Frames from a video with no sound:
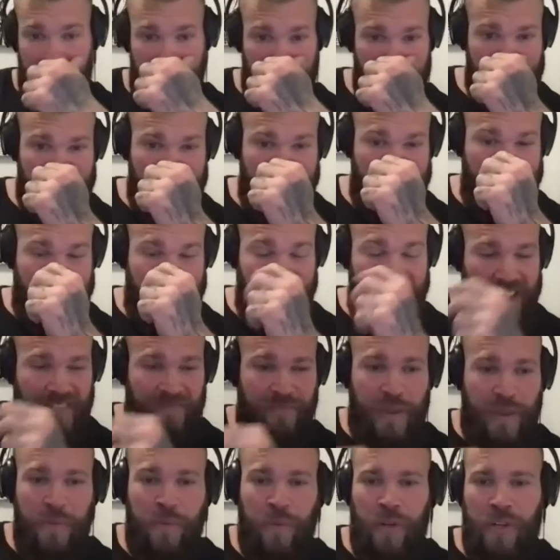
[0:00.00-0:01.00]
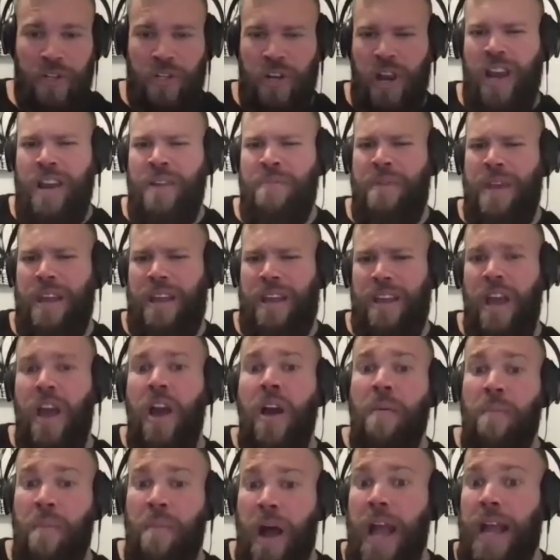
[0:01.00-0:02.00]
But if people are trying to make,
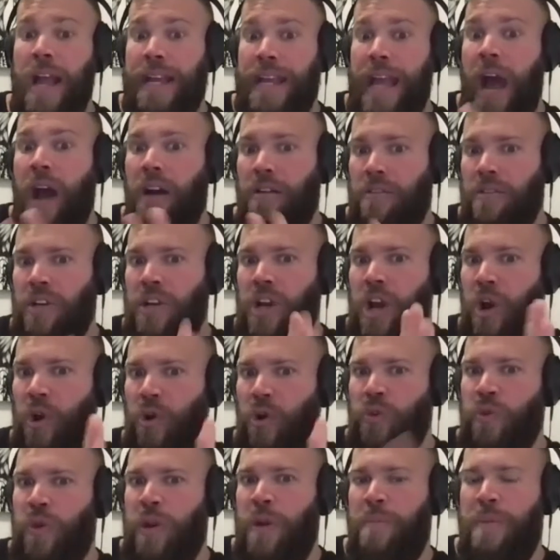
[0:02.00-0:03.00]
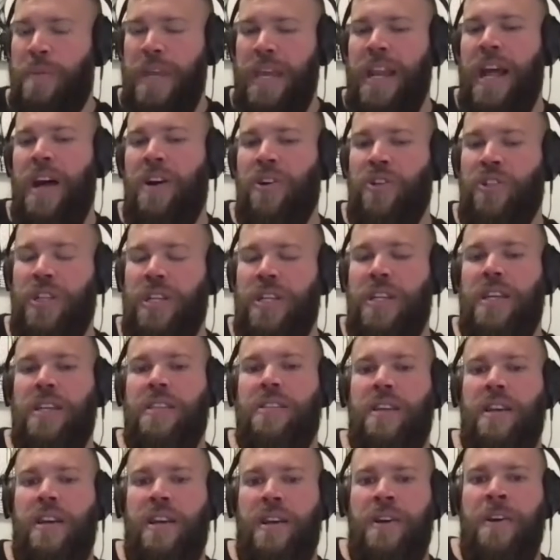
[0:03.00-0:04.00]
my accountant knows what a P&L sheet
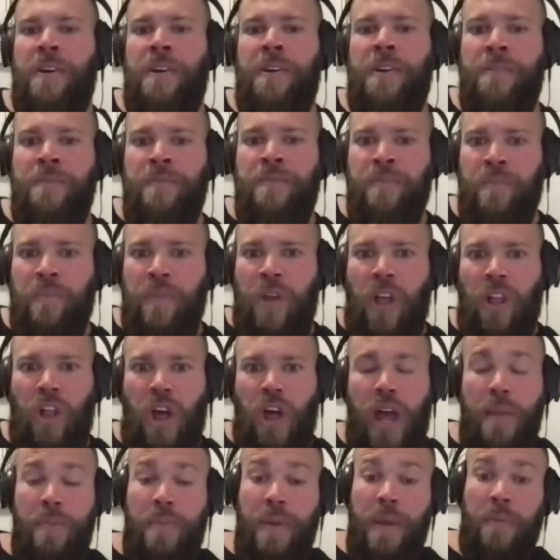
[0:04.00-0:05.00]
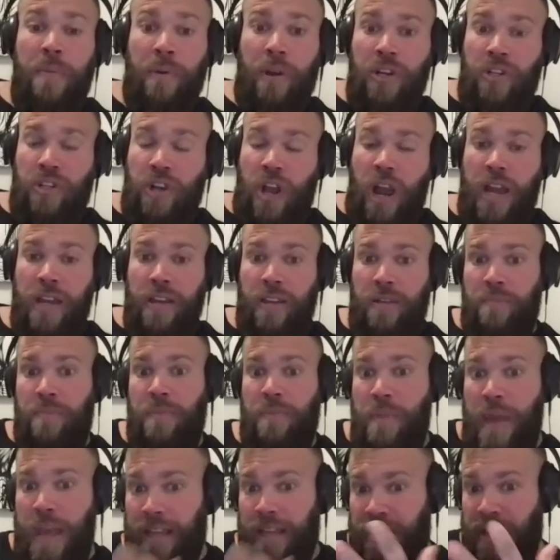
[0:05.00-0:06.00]
is. A lot of people are trying to
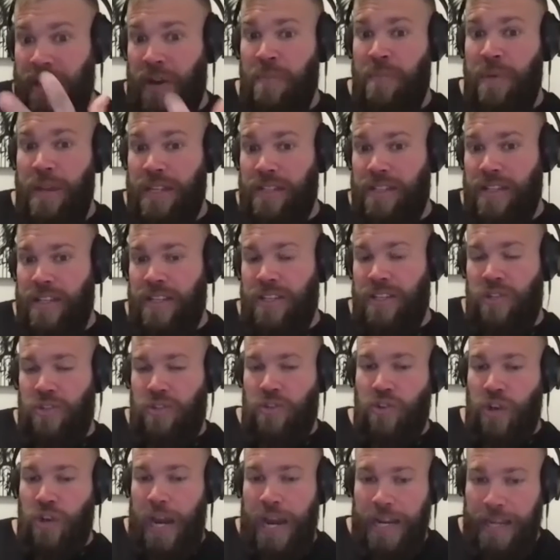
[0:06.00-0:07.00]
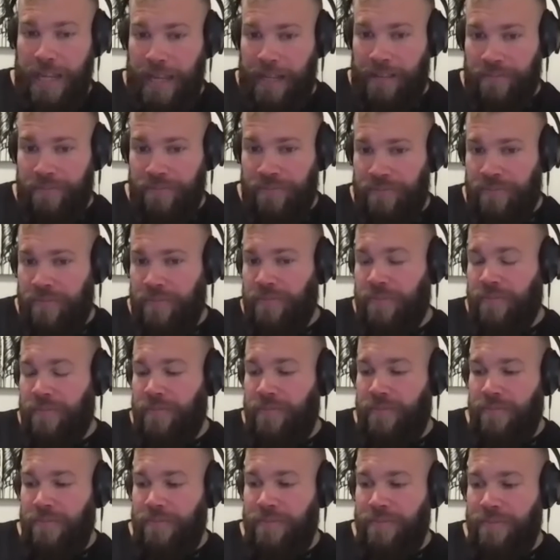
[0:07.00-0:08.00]
make their business training.
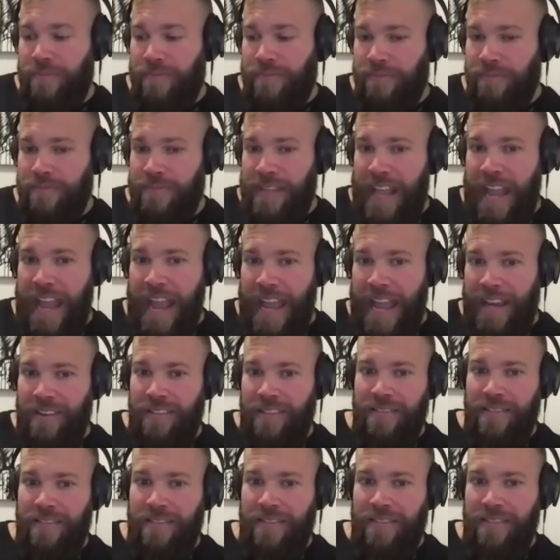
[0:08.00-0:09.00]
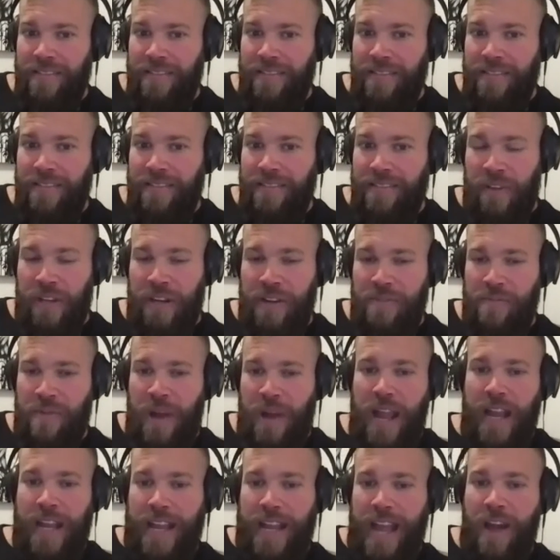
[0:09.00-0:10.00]
And it'd be the
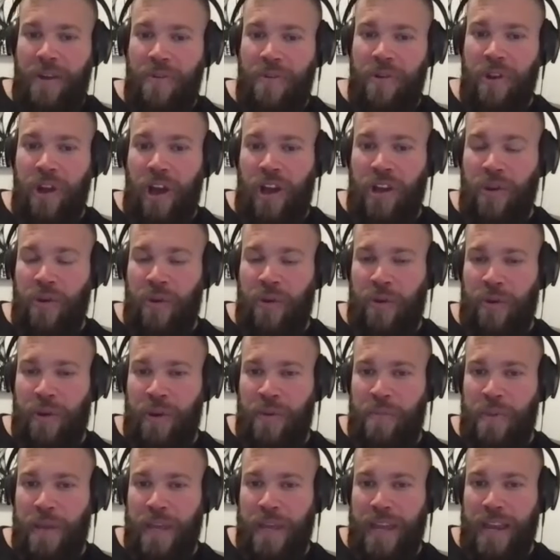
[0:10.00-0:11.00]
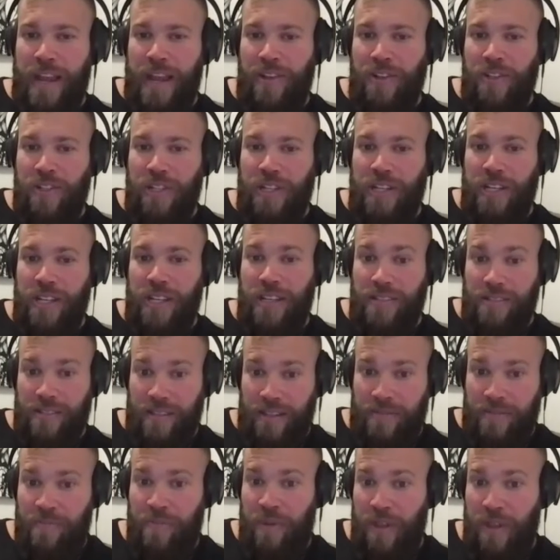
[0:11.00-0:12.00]
equivalent of my accountant not knowing what a P&L sheet
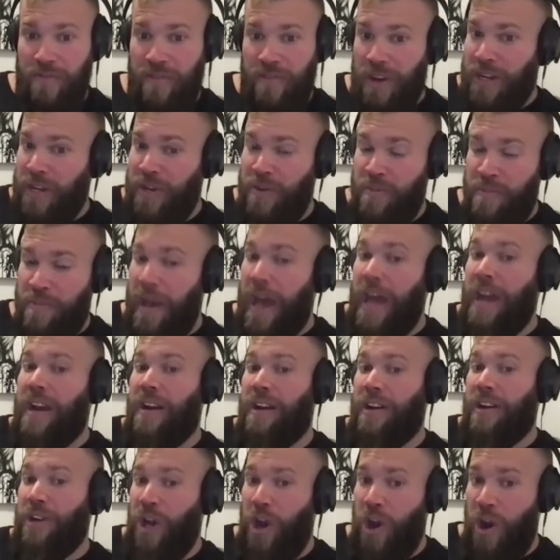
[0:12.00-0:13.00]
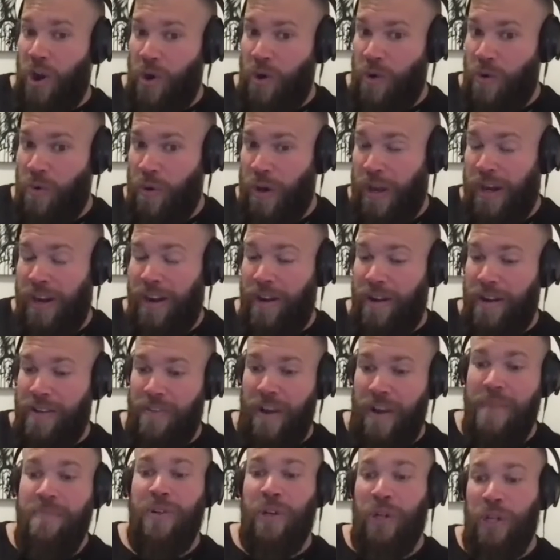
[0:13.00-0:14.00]
is. Motherfucker, you better know
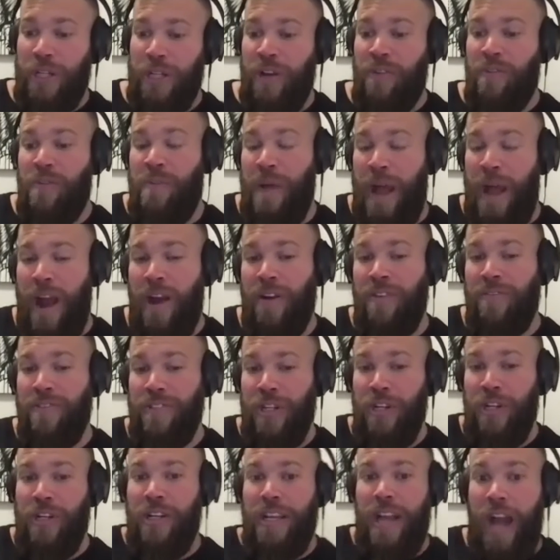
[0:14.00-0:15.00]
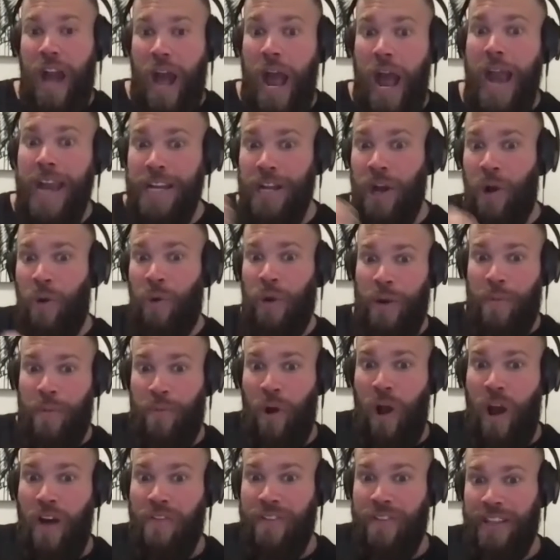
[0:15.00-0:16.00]
if I'm turning over power of attorney, I know what a
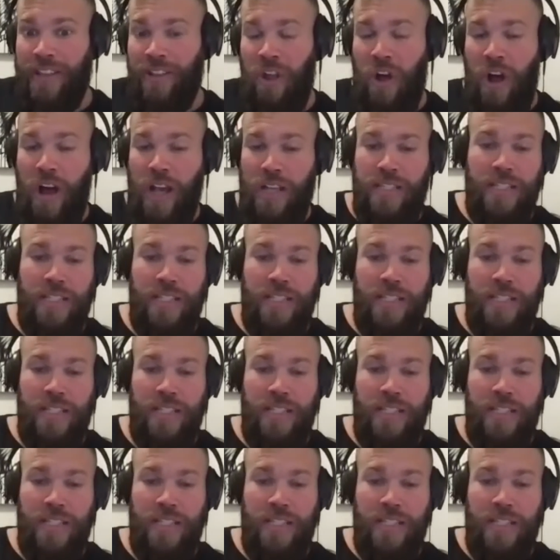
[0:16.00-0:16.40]
profit and loss